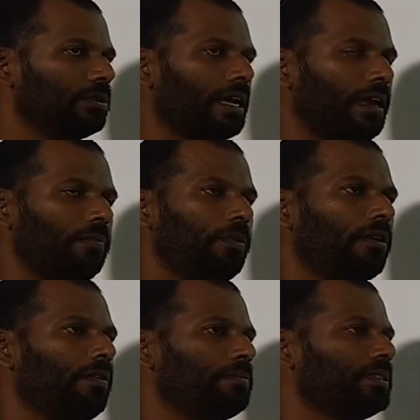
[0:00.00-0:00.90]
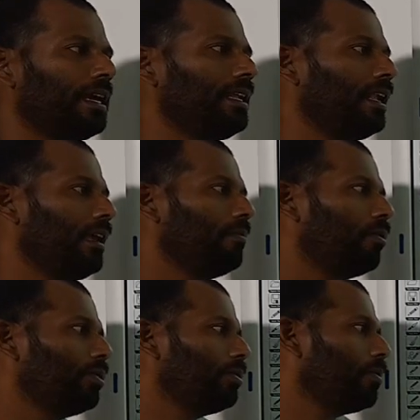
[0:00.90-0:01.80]
type your website name
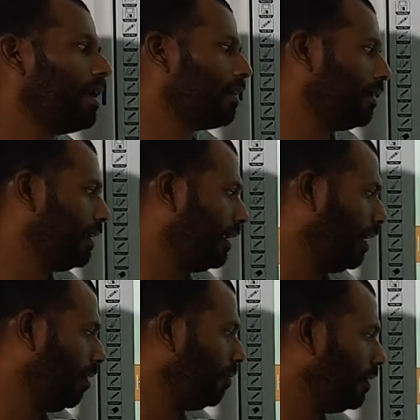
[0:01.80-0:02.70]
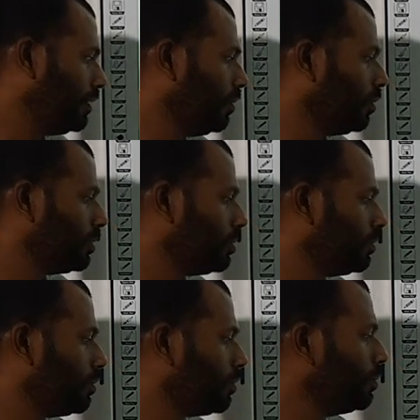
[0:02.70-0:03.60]
or URL name, it goes
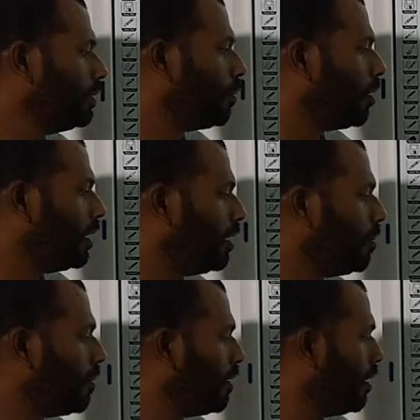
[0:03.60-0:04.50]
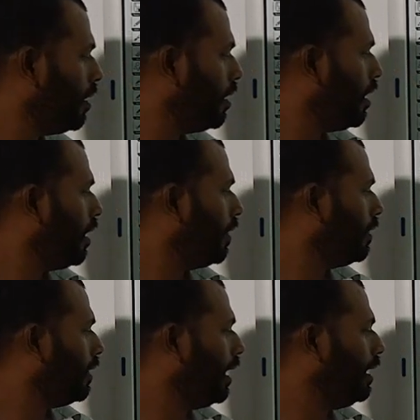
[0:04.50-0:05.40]
through the modem,
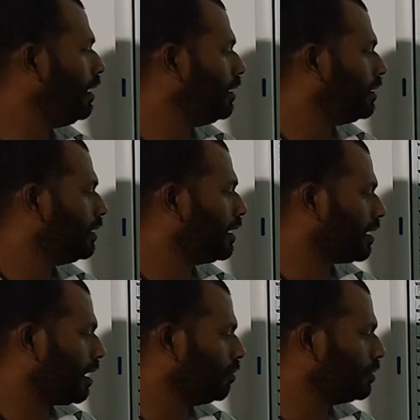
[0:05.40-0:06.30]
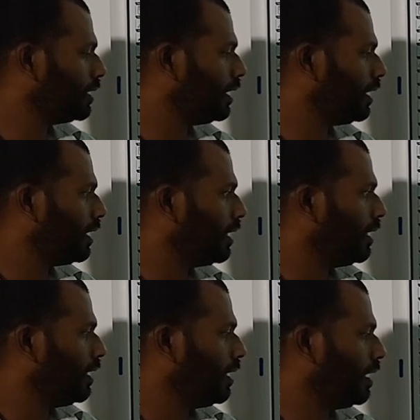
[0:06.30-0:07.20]
then the router,
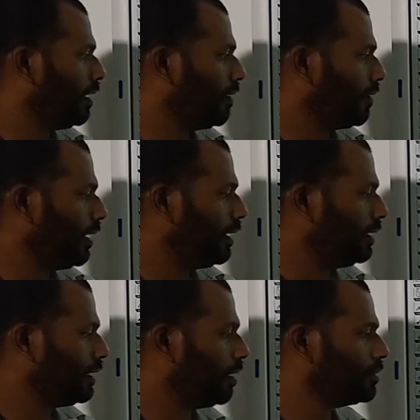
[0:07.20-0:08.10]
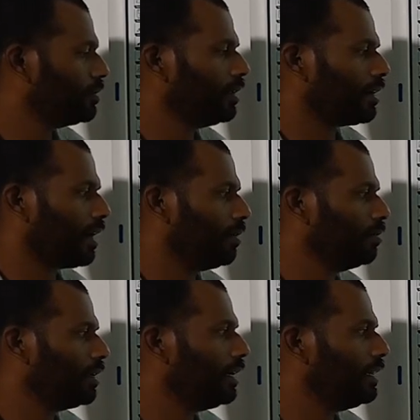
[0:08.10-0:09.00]
right? Comes to the
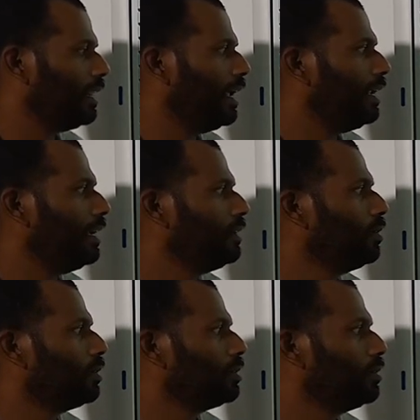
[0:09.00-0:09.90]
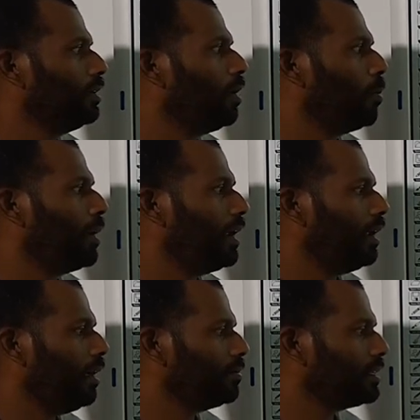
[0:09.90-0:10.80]
router, then it goes to the domain
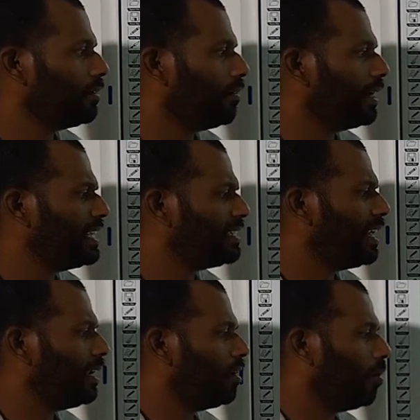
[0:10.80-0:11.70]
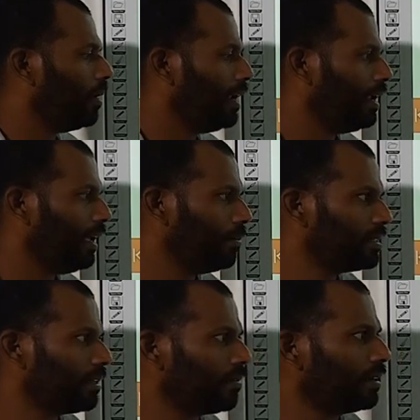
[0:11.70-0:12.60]
name server. What is that domain name
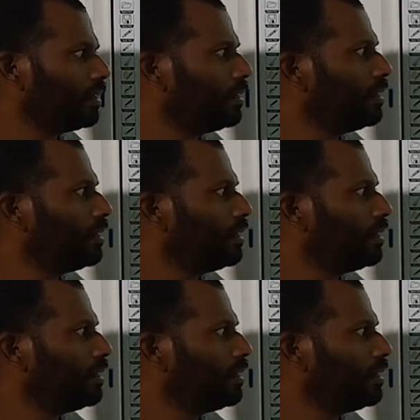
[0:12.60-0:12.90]
server?